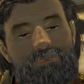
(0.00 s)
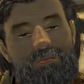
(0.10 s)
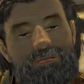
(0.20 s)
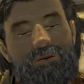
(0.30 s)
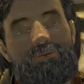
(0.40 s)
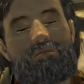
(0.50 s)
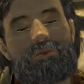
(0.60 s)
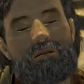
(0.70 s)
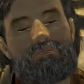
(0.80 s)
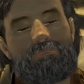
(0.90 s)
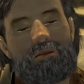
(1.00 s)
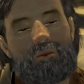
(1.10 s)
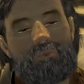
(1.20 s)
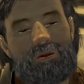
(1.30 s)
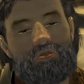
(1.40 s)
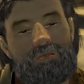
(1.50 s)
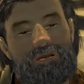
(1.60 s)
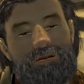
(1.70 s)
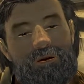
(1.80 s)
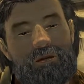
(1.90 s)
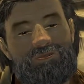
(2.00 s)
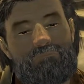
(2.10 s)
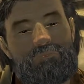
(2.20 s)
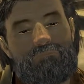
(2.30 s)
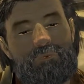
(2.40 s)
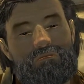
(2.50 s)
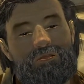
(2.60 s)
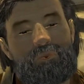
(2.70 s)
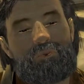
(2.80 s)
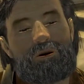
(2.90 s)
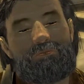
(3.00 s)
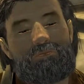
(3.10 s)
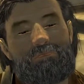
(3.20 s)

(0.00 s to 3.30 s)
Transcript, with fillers: It's a different feeling watching the sun come up over the water.